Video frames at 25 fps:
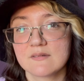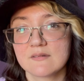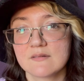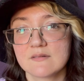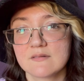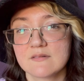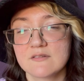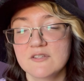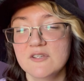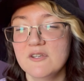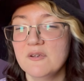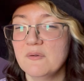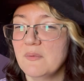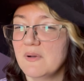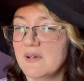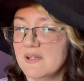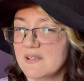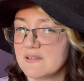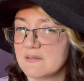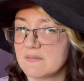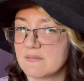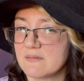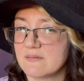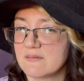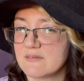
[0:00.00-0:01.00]
Do you
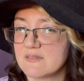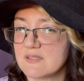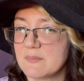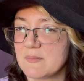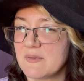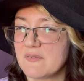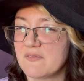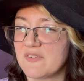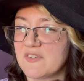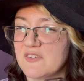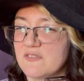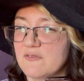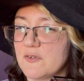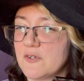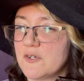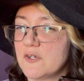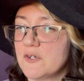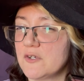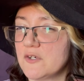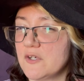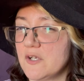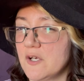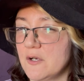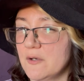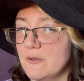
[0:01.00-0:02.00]
want some of this for
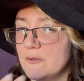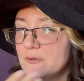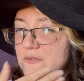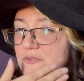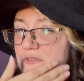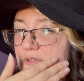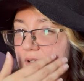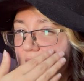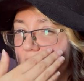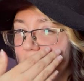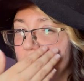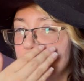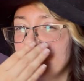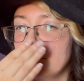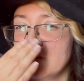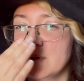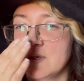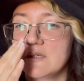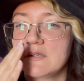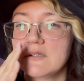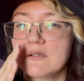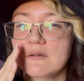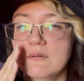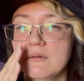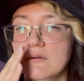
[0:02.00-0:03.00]
your nose? Like, do you
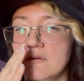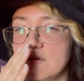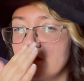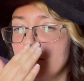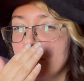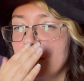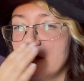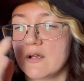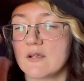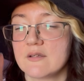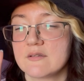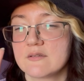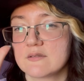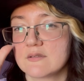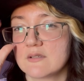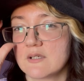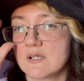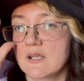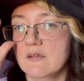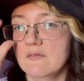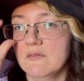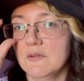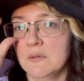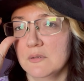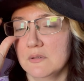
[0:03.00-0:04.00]
want it to go across to
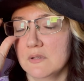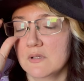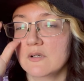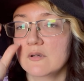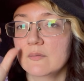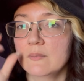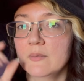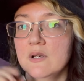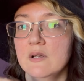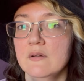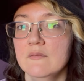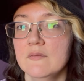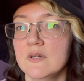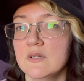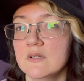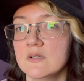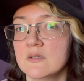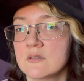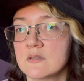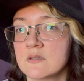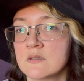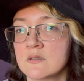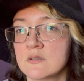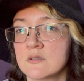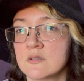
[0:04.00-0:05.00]
give you a little bit of a
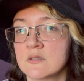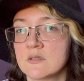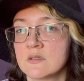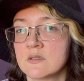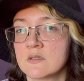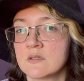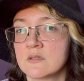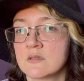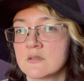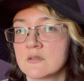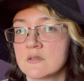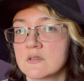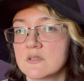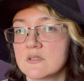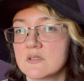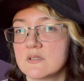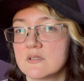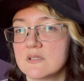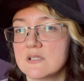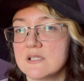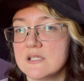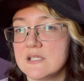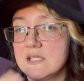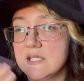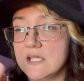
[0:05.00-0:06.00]

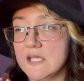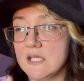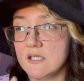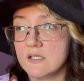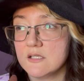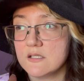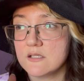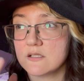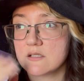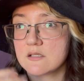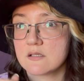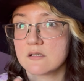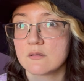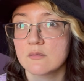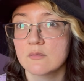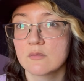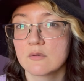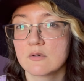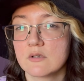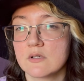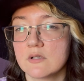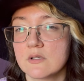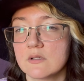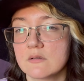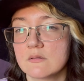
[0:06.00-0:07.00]
tint,
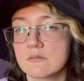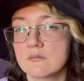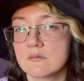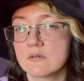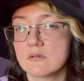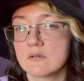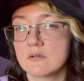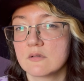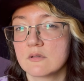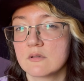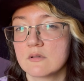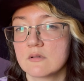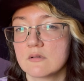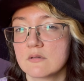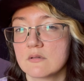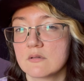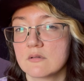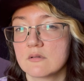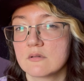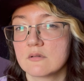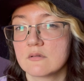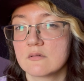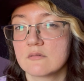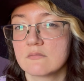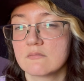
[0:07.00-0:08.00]
or
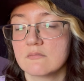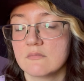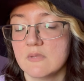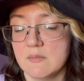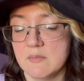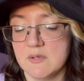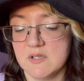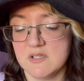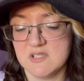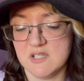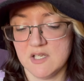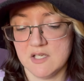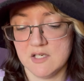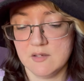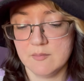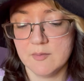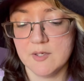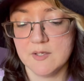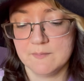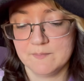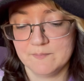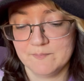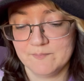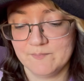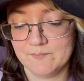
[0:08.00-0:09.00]
maybe a tiny
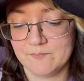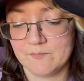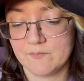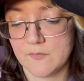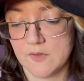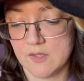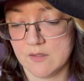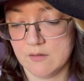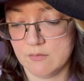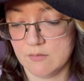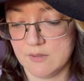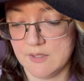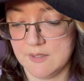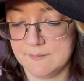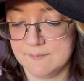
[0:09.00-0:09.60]
bit? Okay.